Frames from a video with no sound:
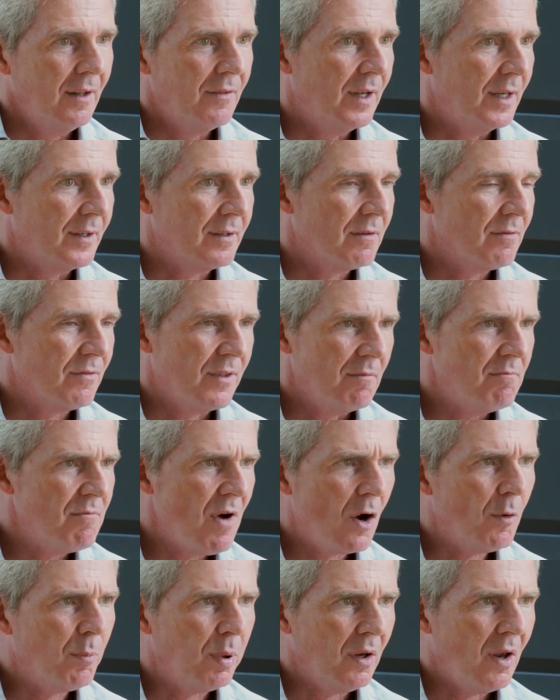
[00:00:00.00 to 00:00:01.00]
that
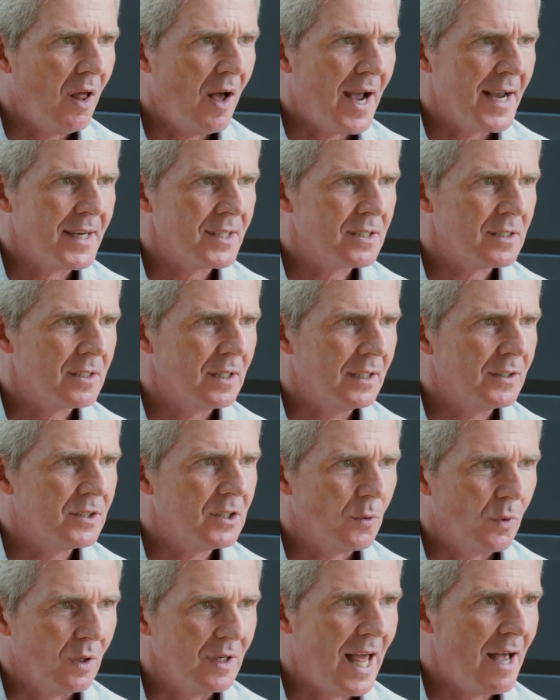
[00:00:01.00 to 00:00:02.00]
mobilized
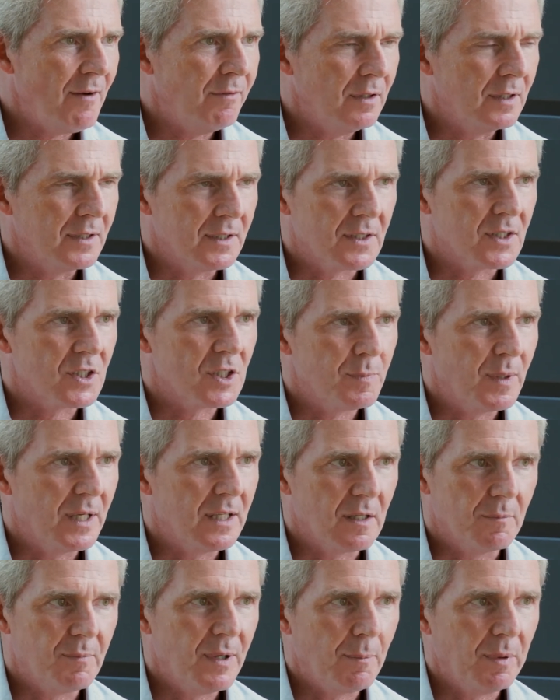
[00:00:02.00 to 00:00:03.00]
to a level and at a
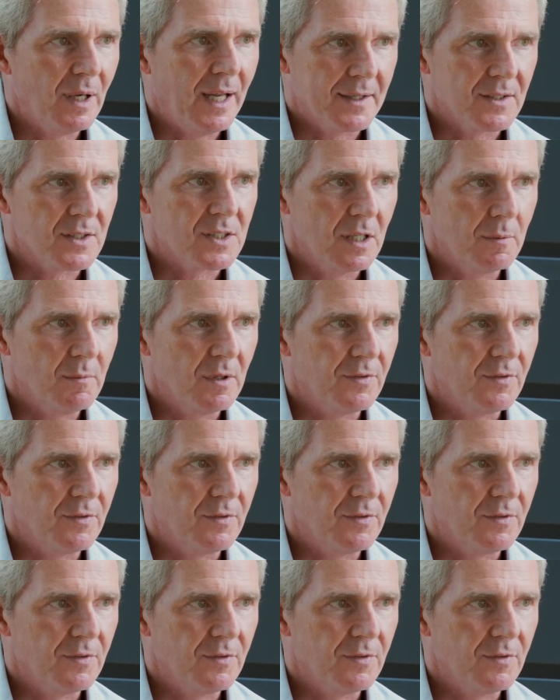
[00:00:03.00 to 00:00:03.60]
speed that people hadn't seen